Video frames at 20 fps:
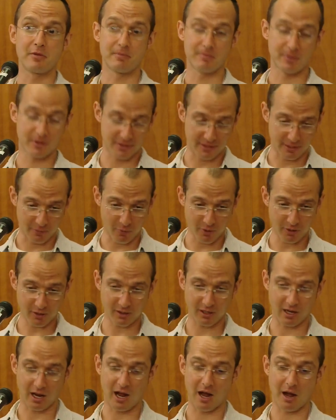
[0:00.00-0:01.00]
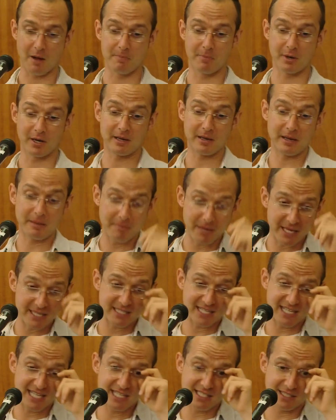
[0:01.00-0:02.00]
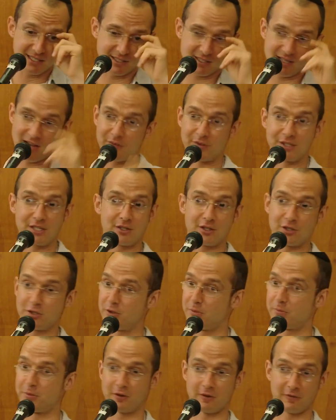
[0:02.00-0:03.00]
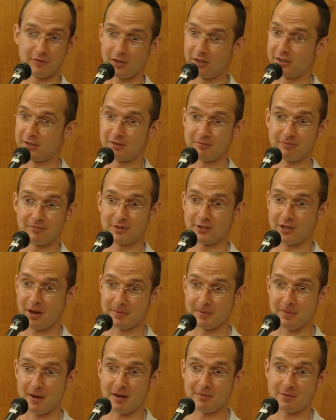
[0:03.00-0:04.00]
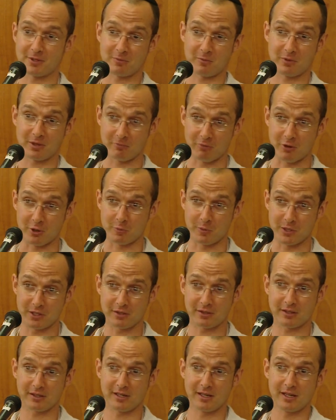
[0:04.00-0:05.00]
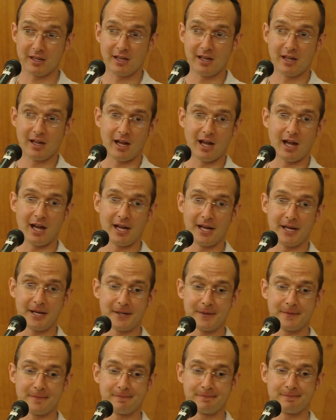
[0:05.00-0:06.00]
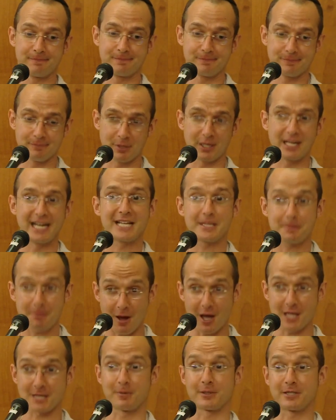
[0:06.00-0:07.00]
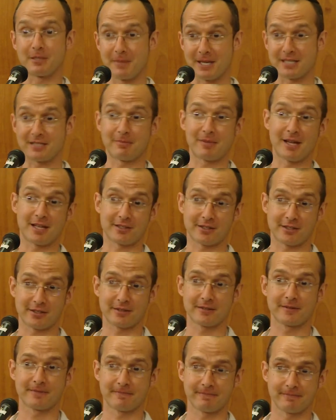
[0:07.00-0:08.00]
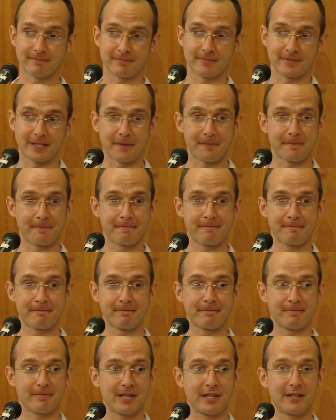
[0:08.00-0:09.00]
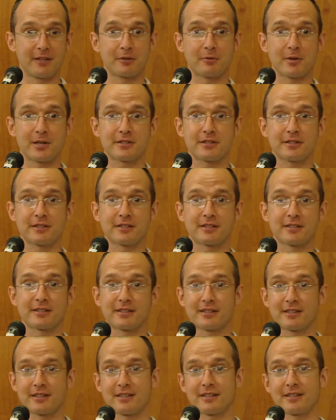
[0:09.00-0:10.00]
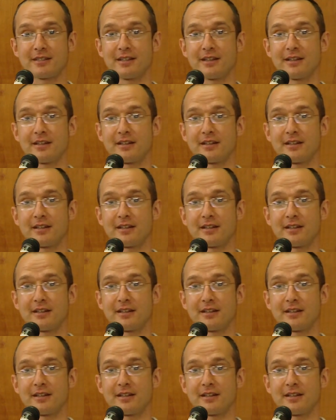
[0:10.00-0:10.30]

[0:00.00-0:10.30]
but they work. But it's easiest, obviously, just do pure Flutter top to bottom, is the approach we took. But it is possible to mix and match. Yeah. Any other questions? Yeah.